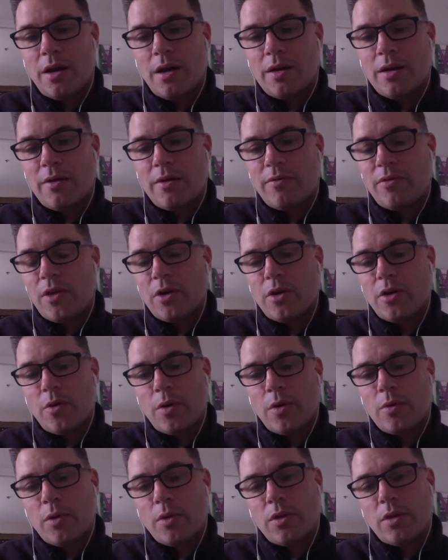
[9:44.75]
if they're
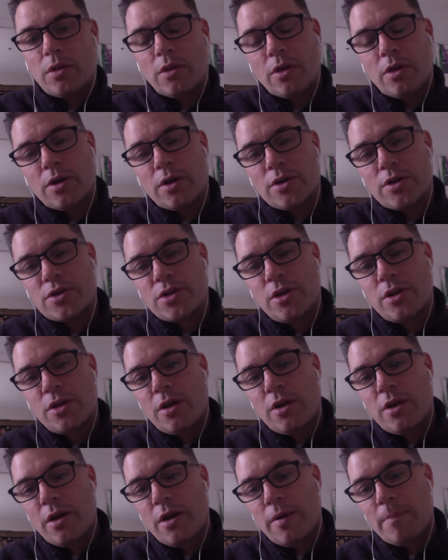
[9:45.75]
going with a large
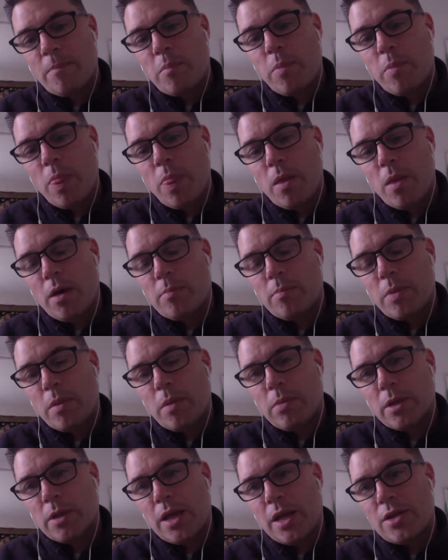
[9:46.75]

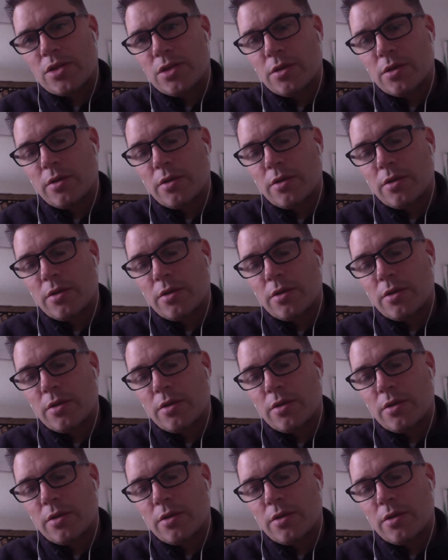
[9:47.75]
publication